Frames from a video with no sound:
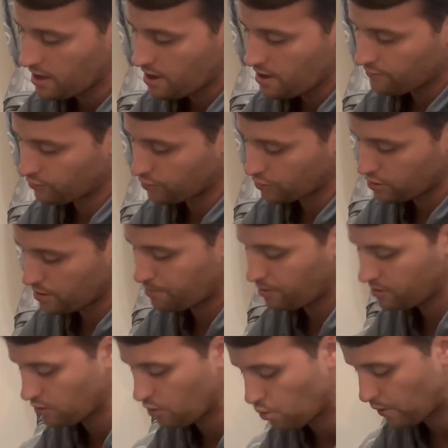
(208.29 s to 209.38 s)
for you to put
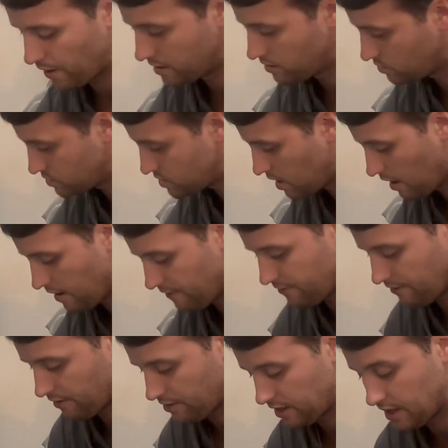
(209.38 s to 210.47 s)
the wheels of
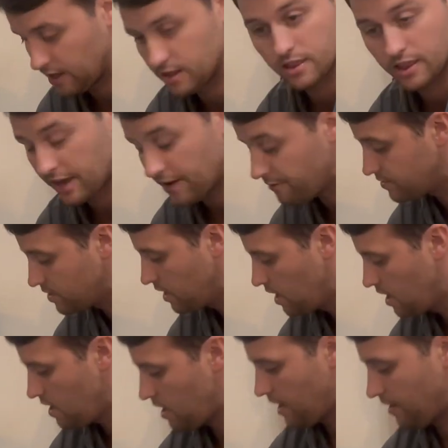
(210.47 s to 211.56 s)
the lift
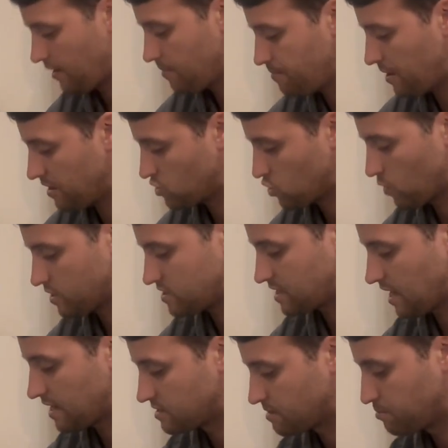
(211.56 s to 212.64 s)
in them so it
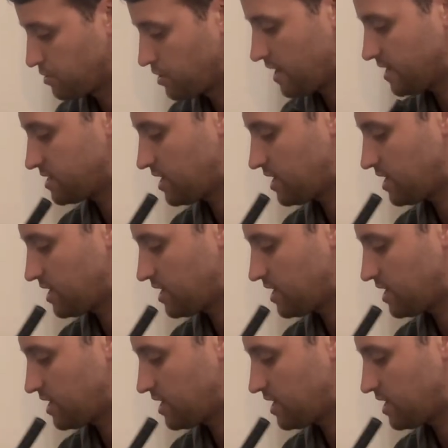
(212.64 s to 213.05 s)
stays in place.